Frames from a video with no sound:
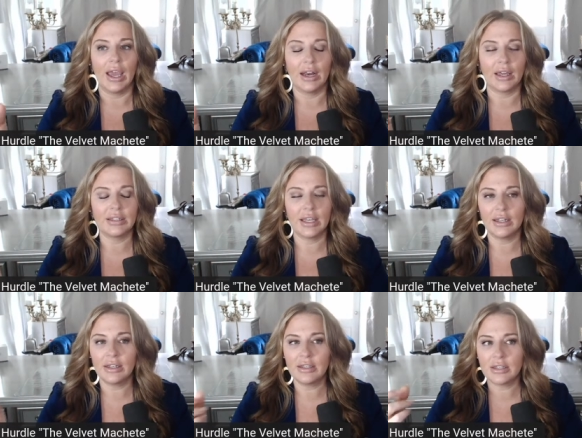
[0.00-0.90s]
And I
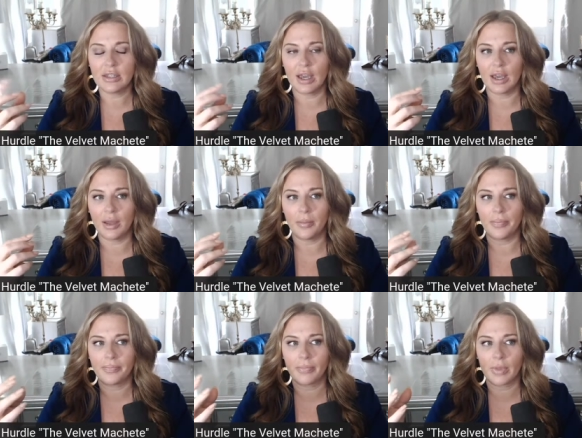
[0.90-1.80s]
tend to,
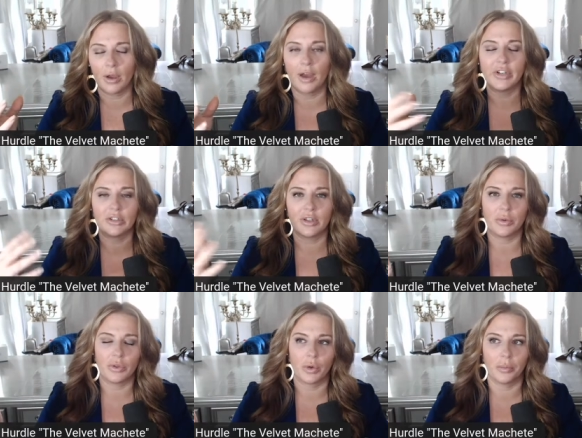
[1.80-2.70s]
um, obviously,
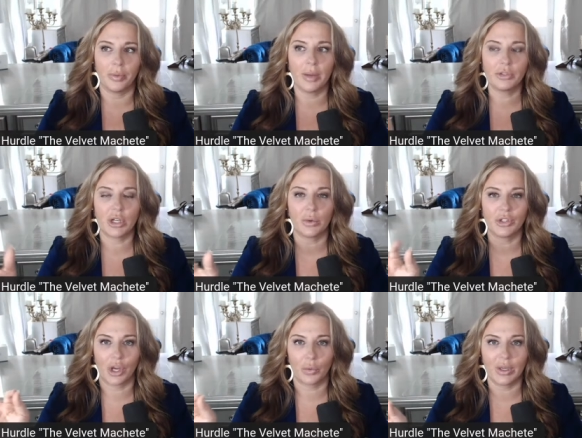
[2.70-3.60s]
with the word bombshell,
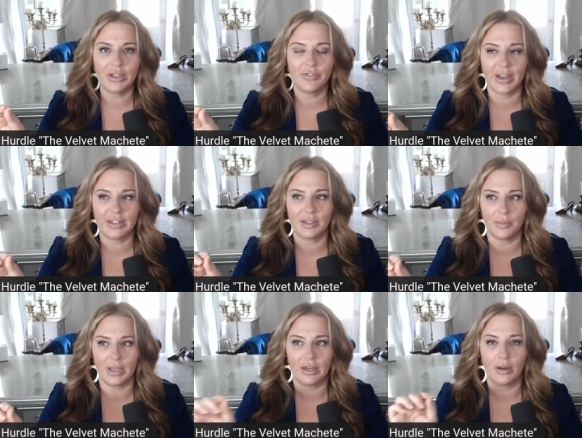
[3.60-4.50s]
which I redefine to
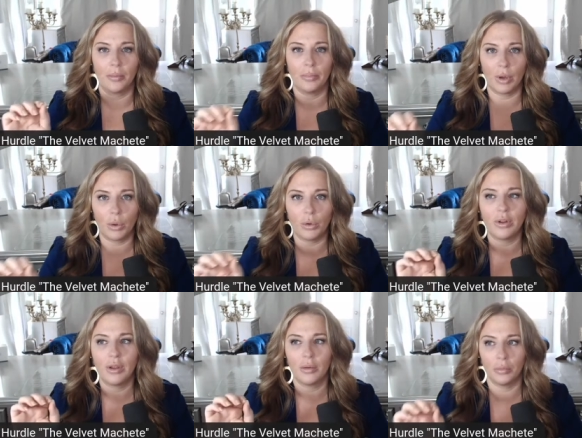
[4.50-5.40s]
mean bold,